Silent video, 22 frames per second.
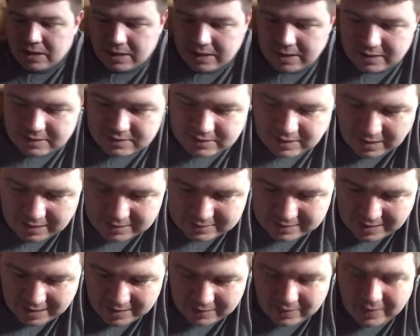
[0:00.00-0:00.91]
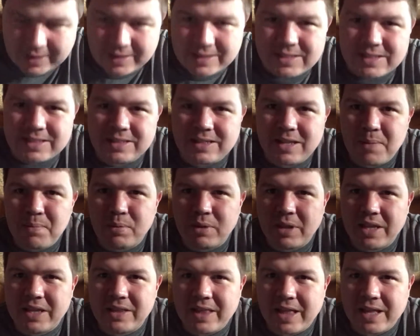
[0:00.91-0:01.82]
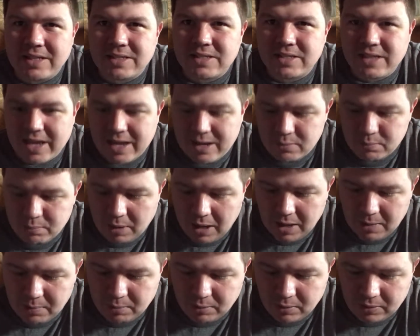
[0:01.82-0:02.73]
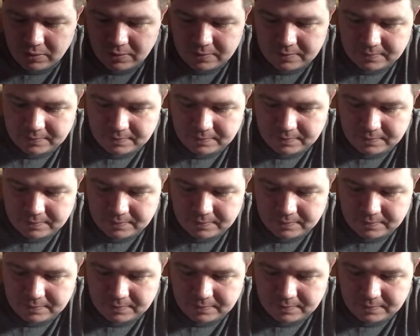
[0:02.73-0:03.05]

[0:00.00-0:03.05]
It's got that like stippling, that sandpaper.